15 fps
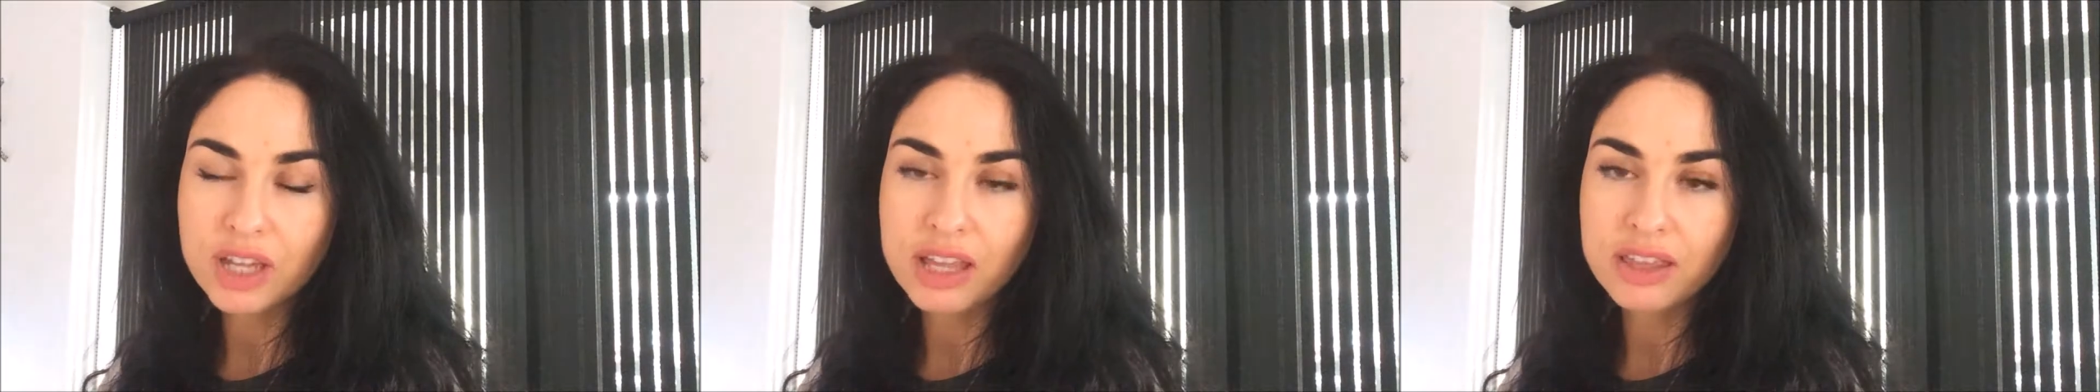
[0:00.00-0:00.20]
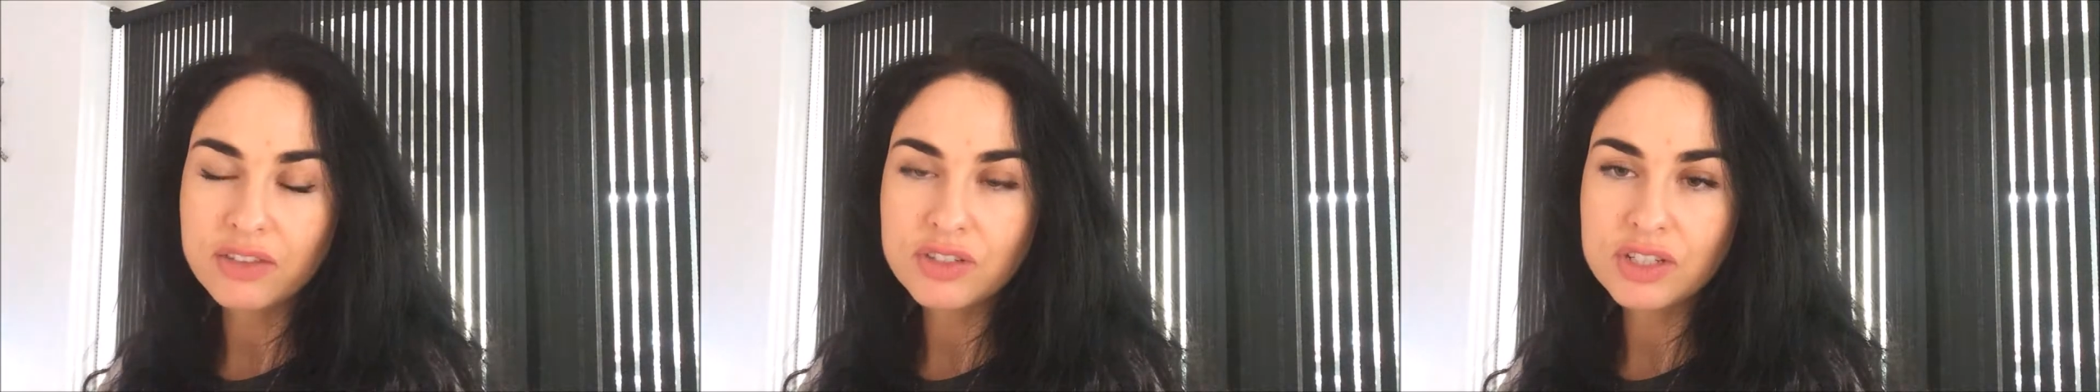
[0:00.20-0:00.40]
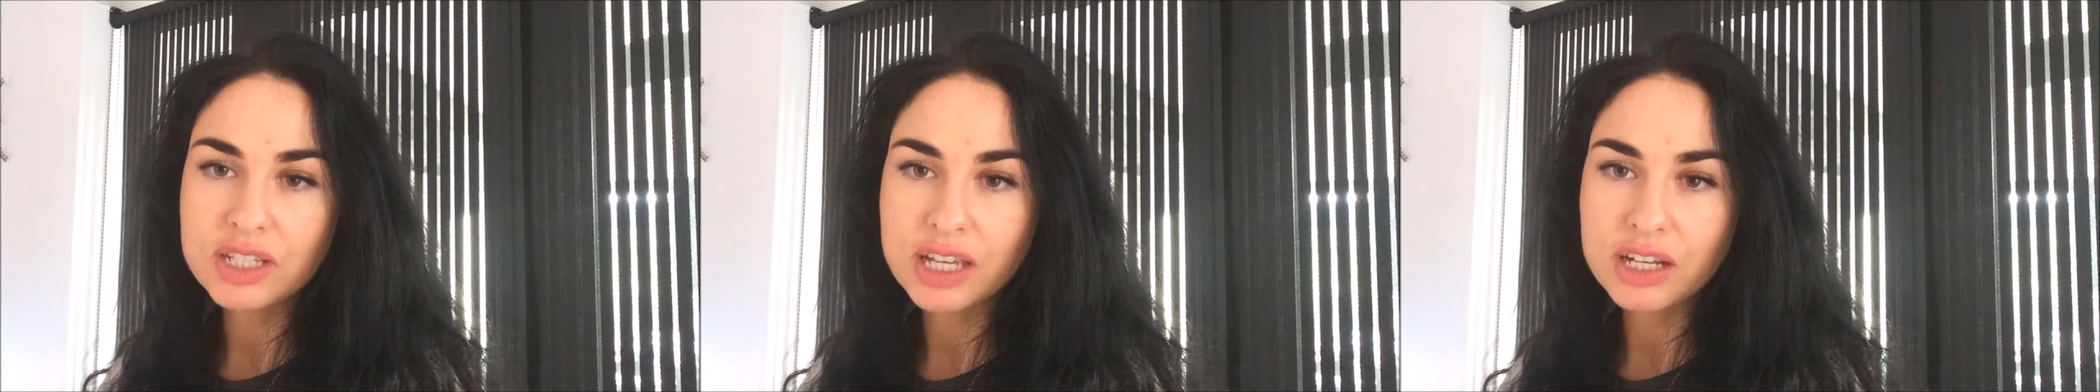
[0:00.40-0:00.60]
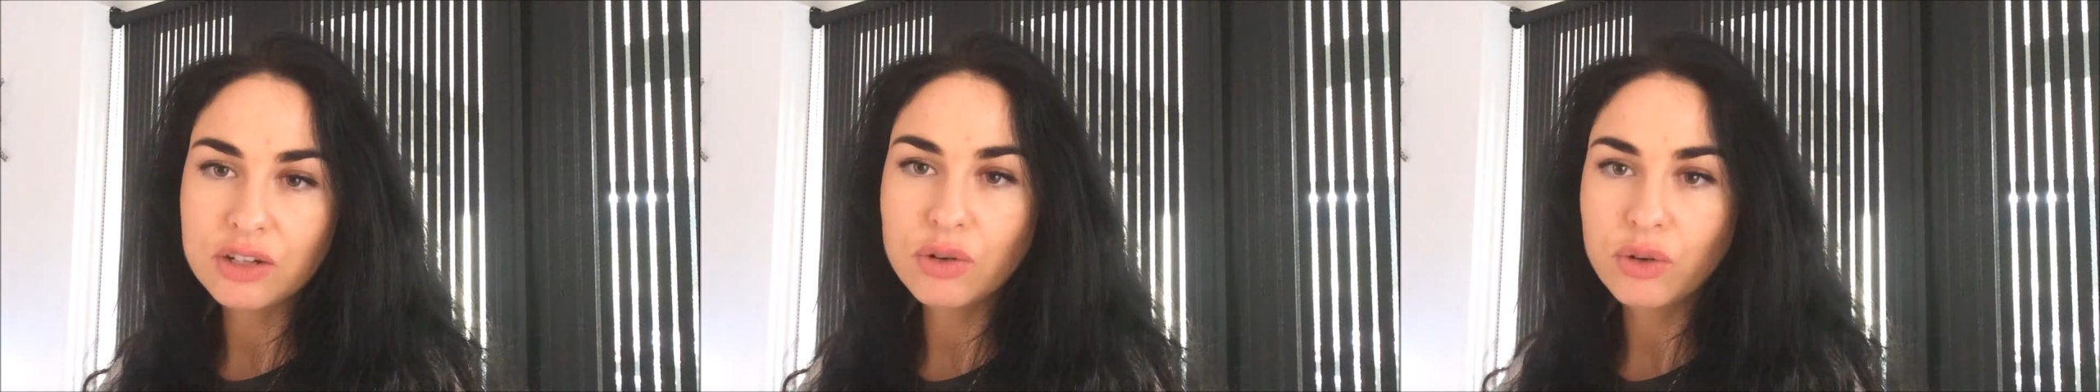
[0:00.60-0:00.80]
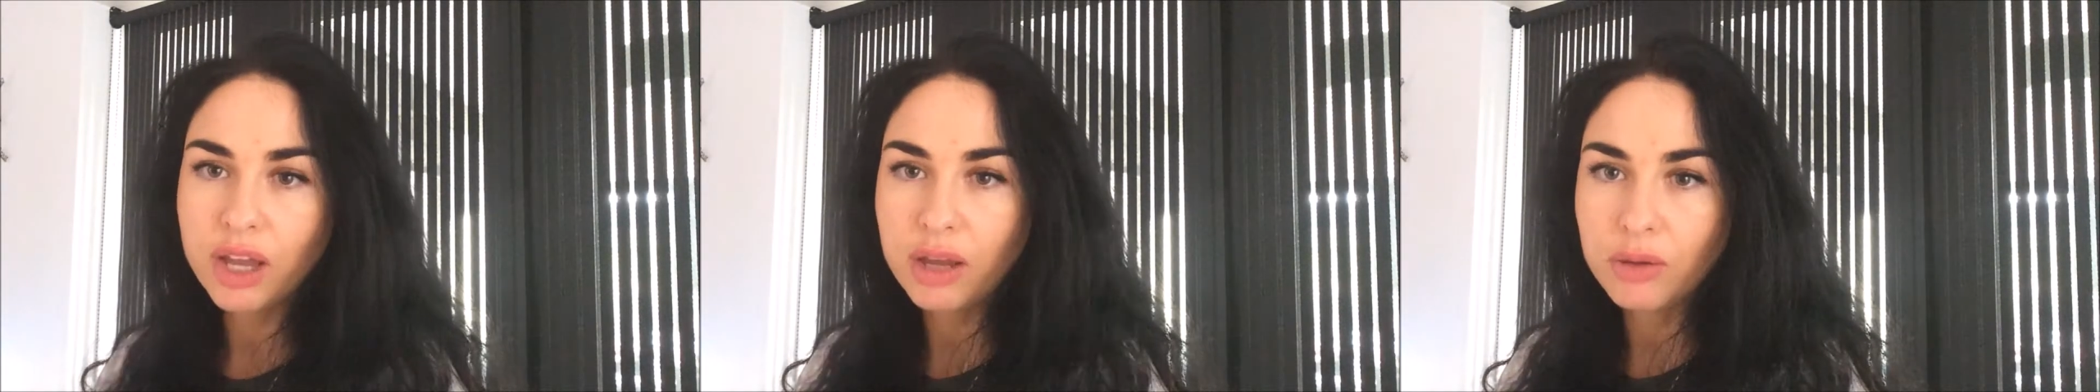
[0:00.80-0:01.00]
and they've
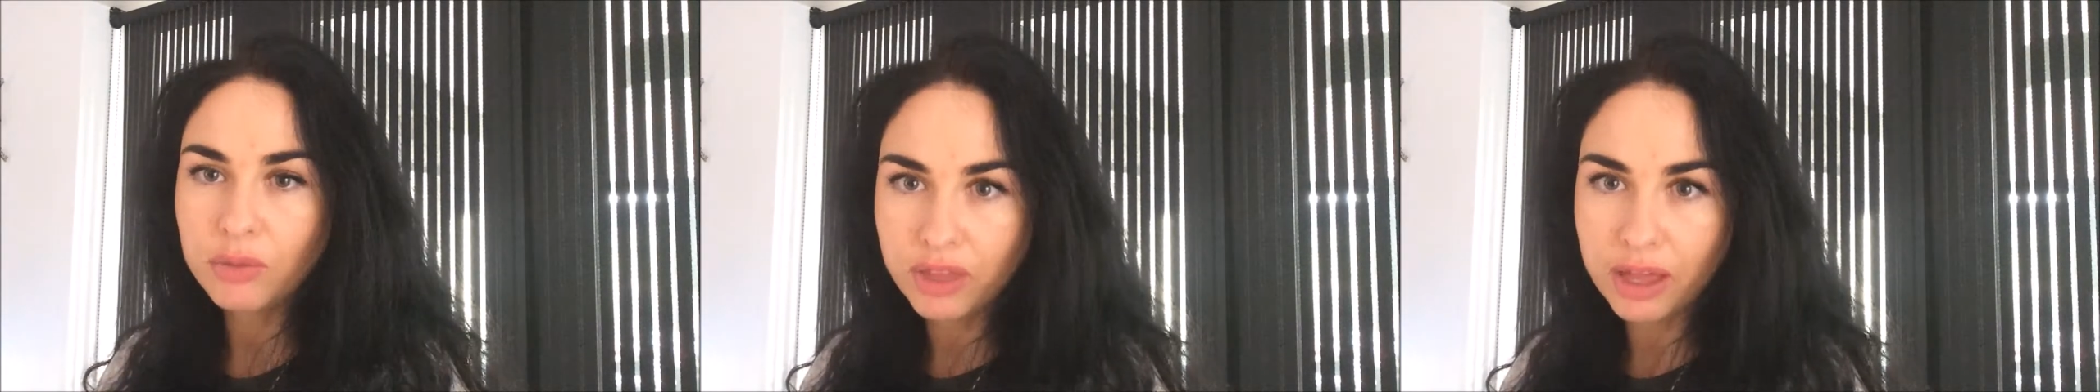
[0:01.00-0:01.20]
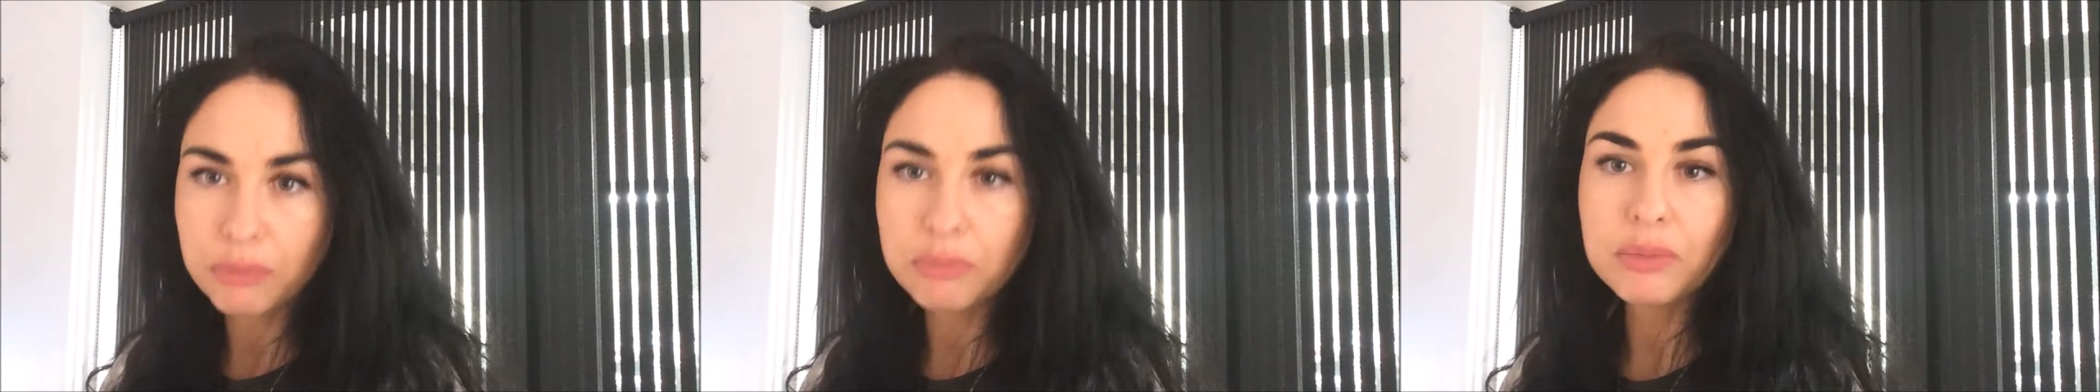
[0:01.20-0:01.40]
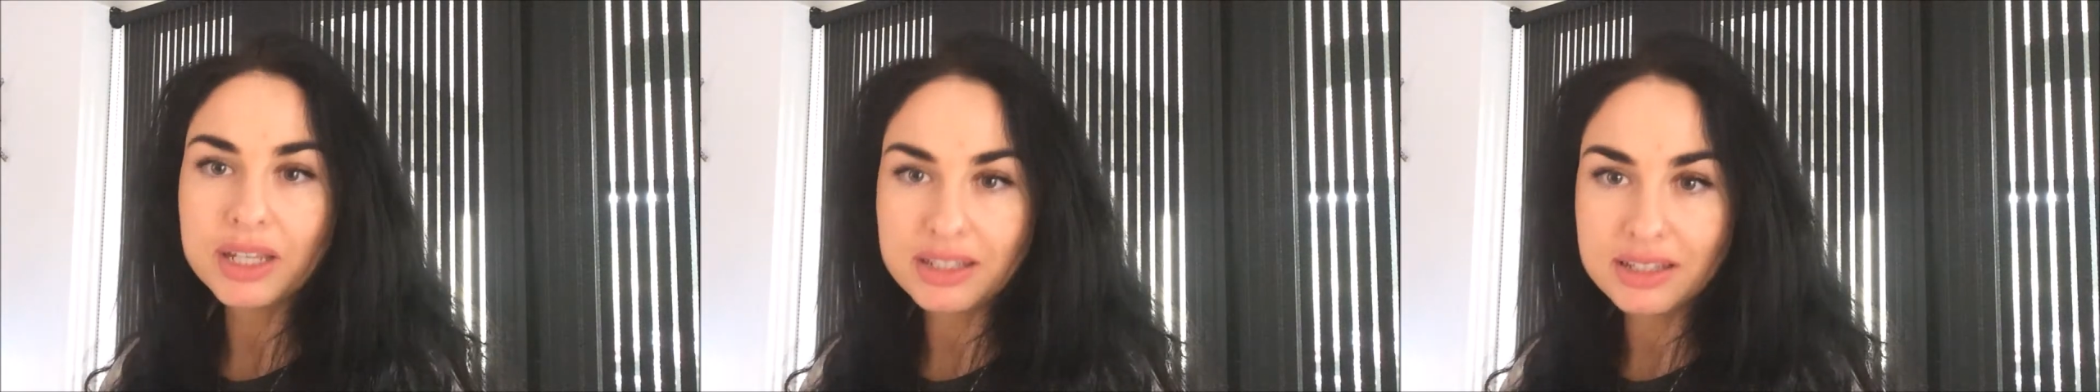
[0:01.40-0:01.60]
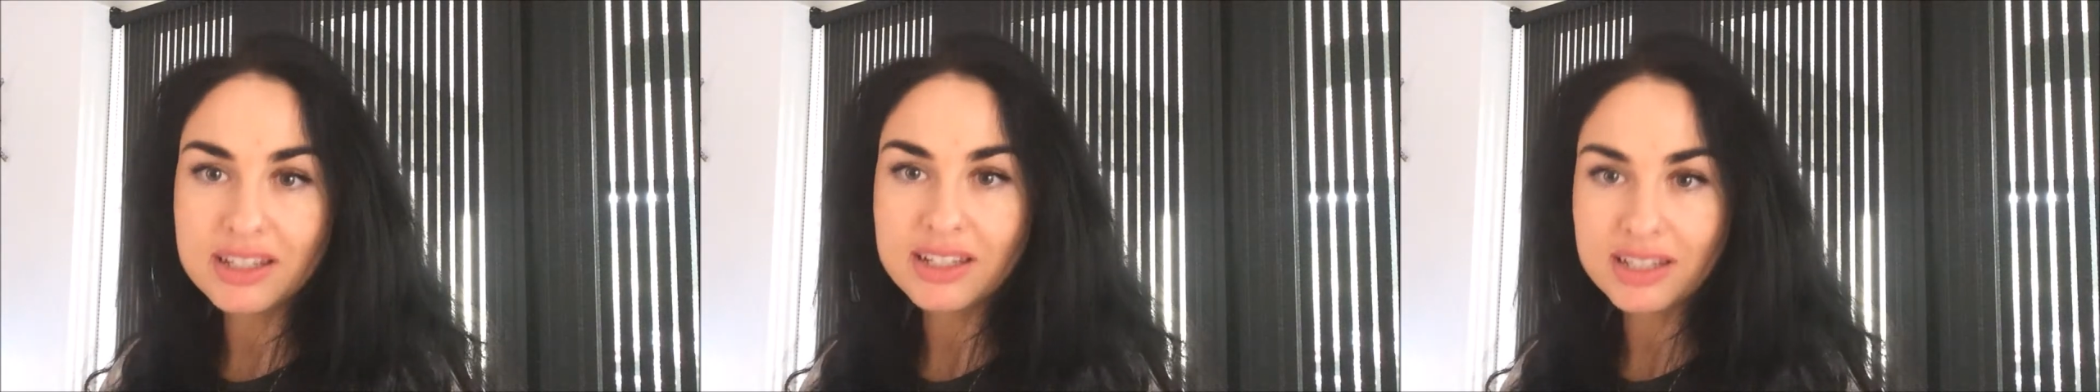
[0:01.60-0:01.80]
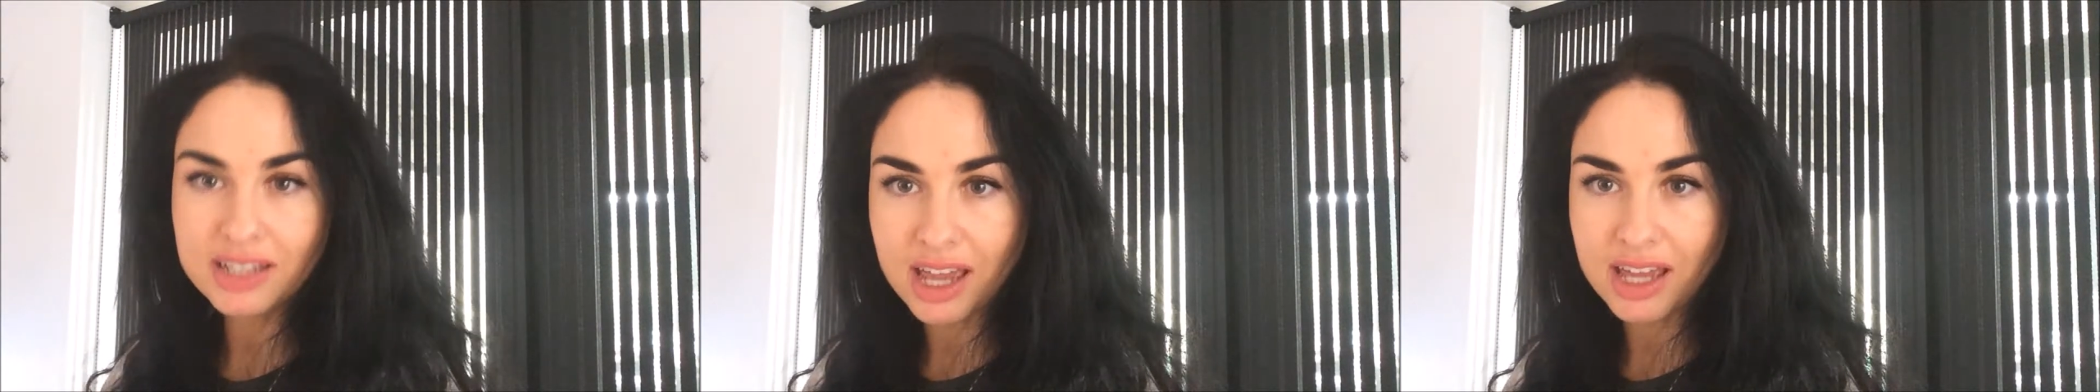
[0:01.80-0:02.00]
decided, okay, well that means
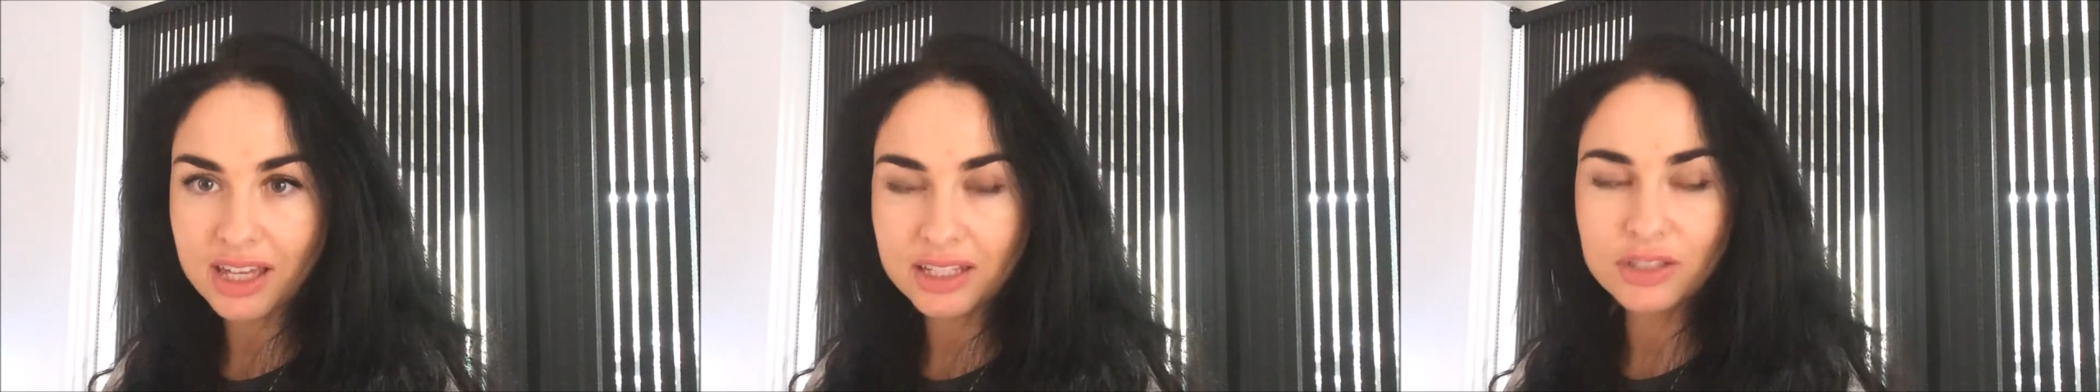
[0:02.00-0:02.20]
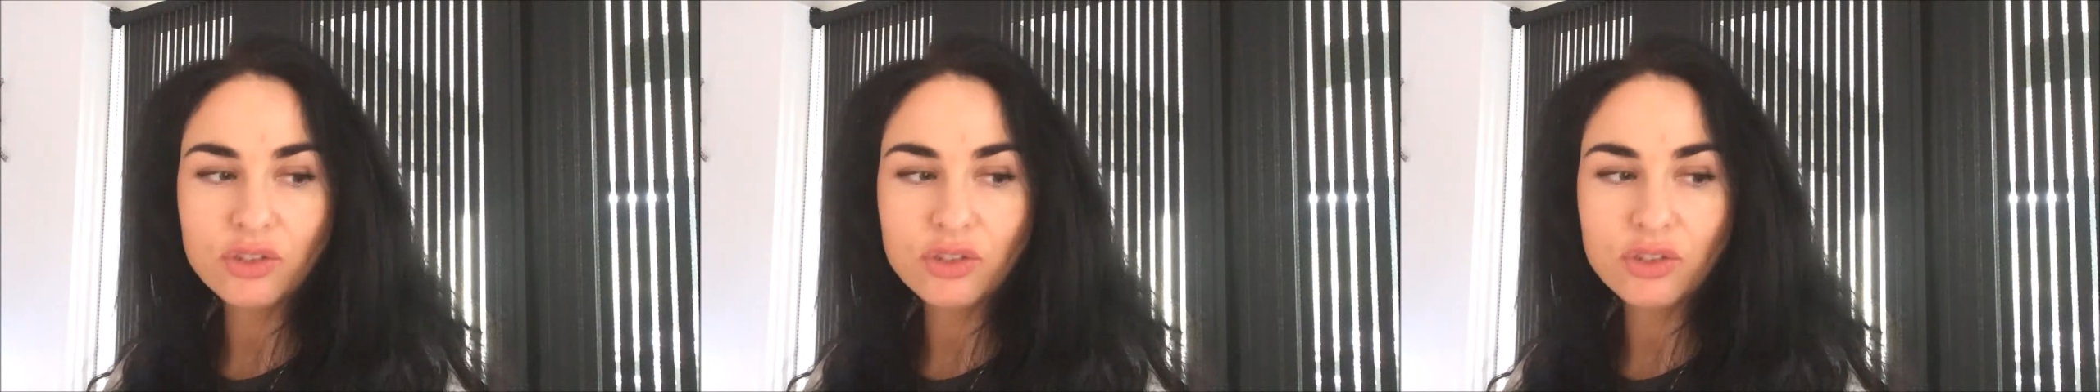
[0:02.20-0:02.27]
sad,